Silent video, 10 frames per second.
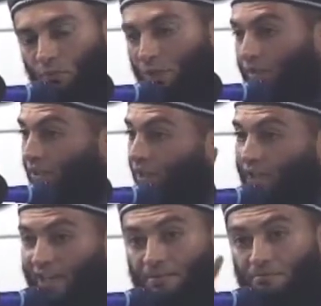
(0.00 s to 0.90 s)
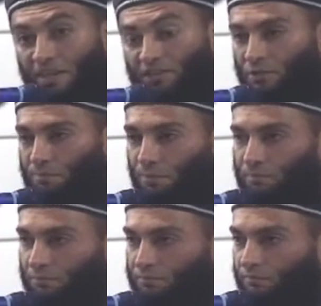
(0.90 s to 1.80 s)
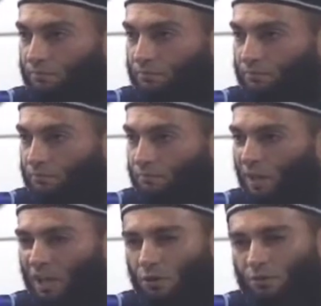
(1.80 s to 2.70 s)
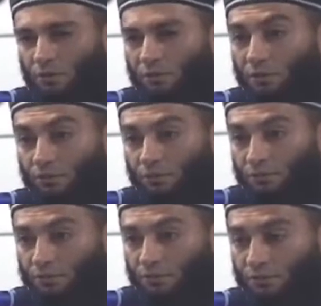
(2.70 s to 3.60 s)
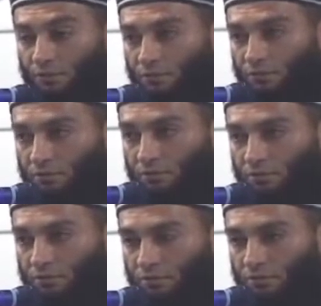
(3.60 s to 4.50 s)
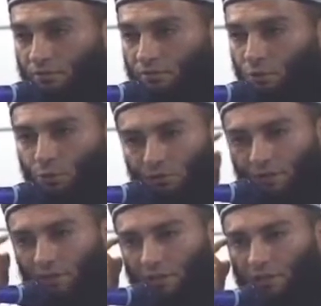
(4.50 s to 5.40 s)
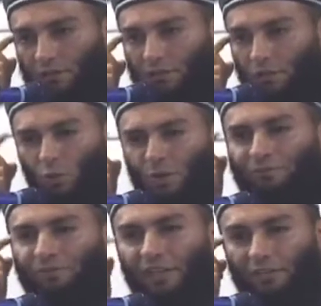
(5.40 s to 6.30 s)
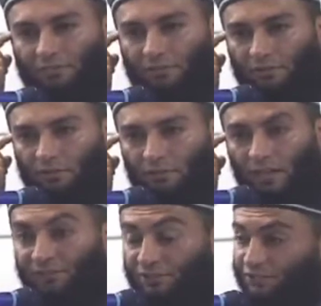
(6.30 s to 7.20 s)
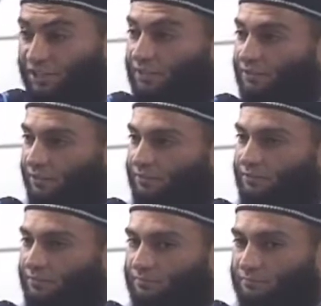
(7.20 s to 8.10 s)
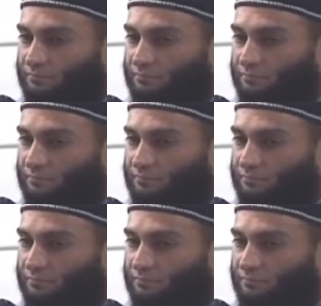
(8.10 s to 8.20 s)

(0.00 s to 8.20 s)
Wallahi, a major problem. But only those who think, who reflect, understand this.